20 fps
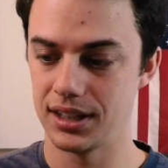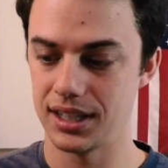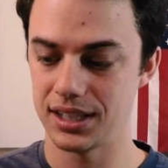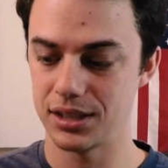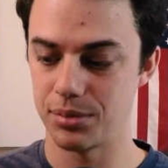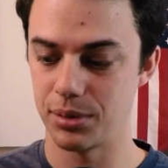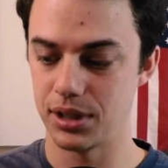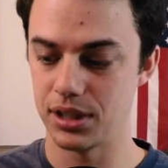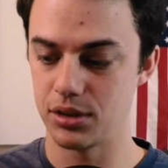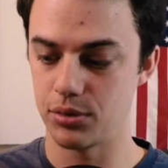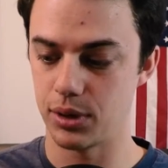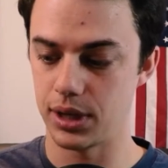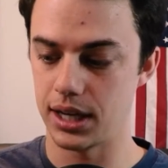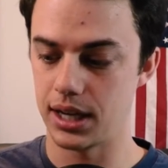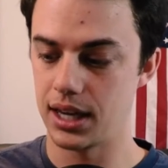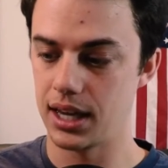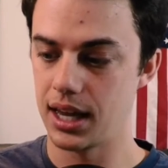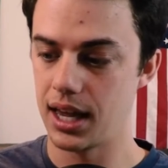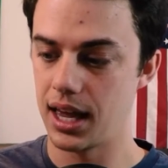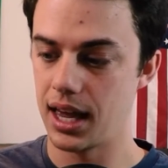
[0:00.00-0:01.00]
That's pretty
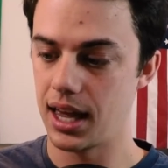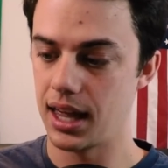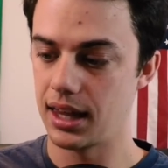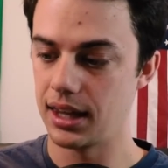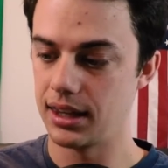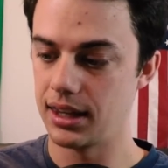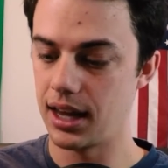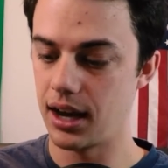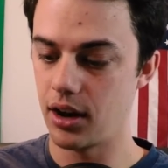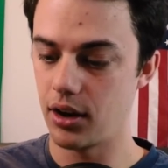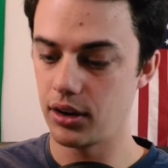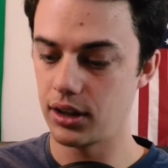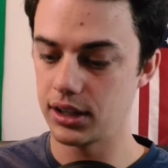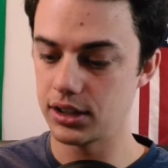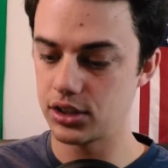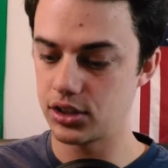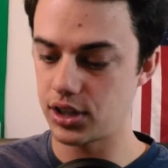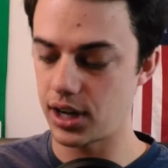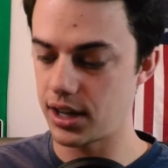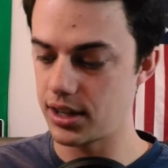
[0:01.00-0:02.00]
sweet. Now
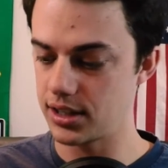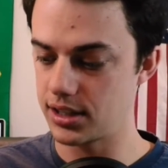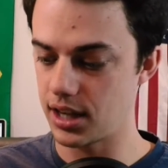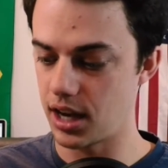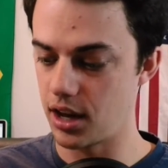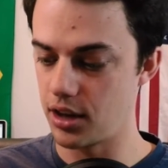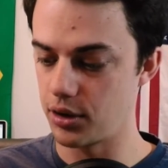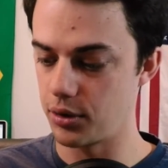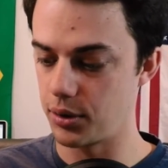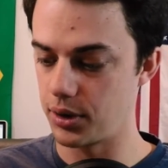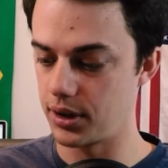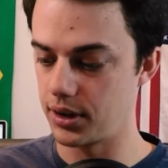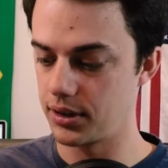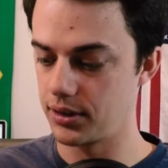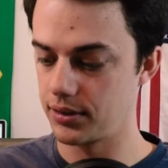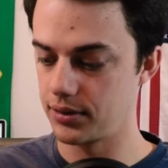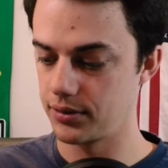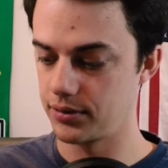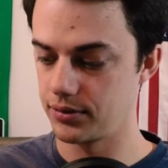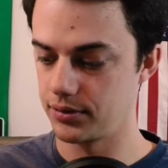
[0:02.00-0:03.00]
let's try this other one.
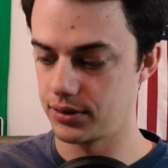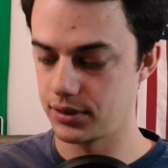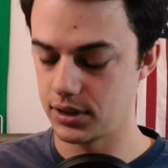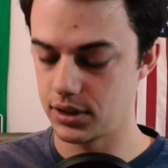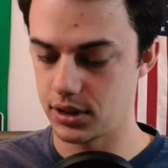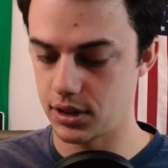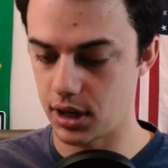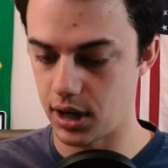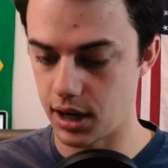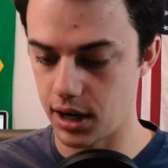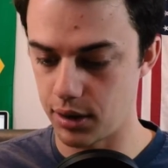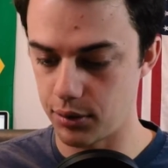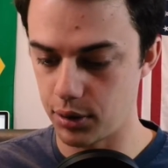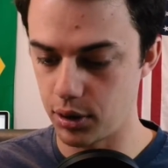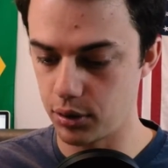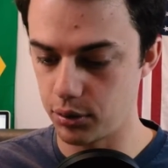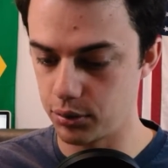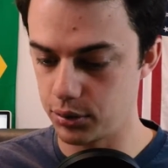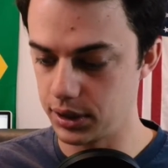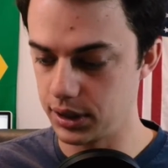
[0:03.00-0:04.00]
Sorry, I
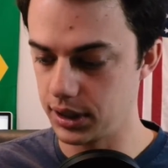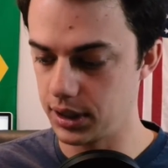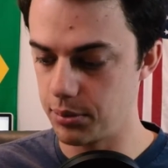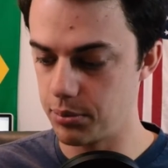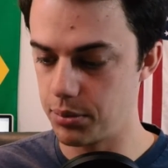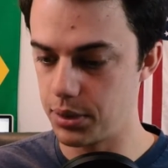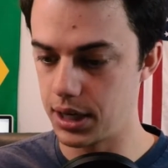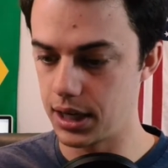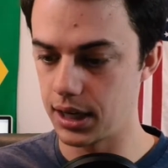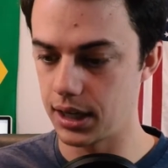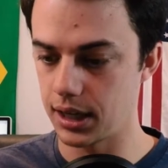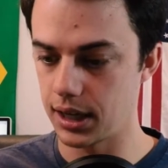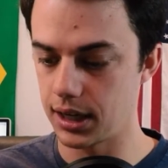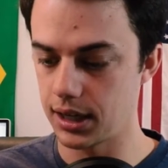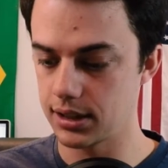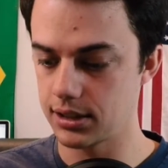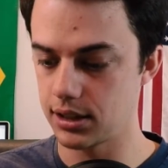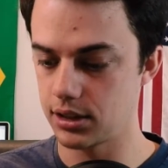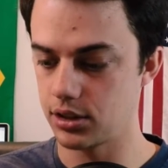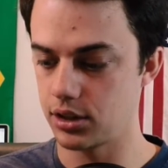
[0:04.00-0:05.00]
wrote really big. I
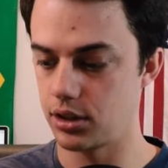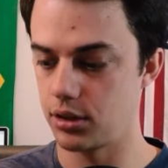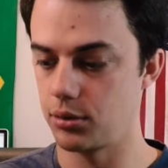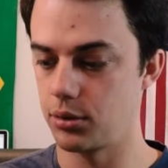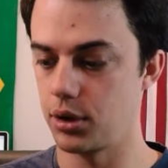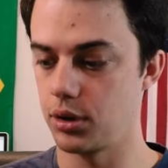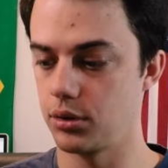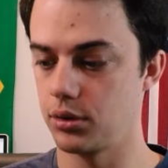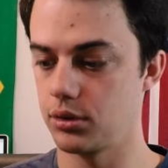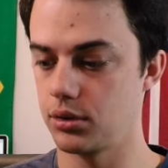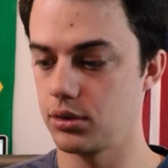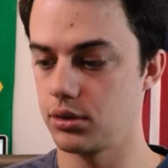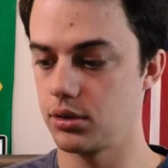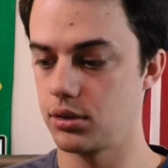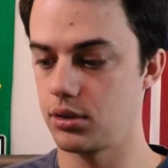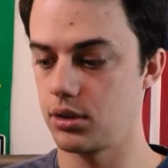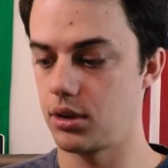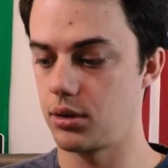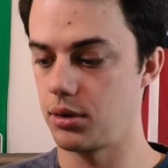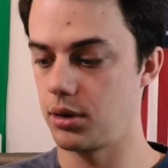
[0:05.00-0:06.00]
guess I should have wrote
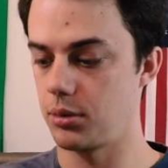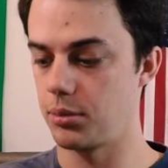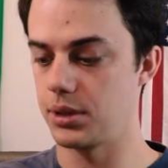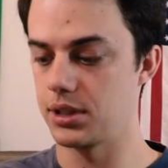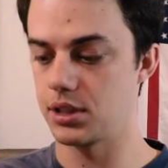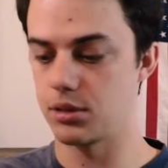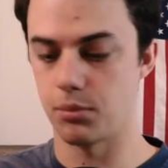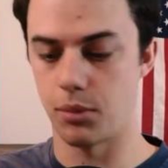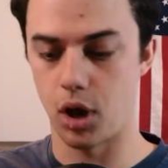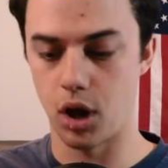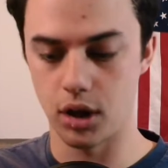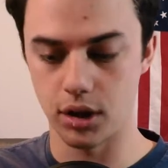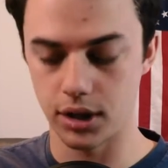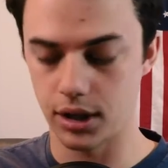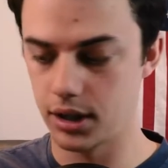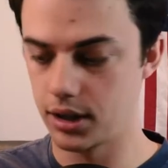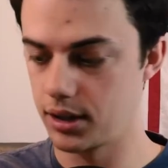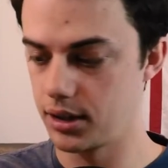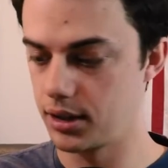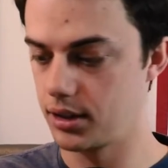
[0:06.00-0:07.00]
a little bit
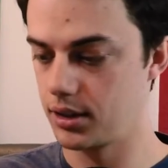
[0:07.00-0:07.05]
smaller.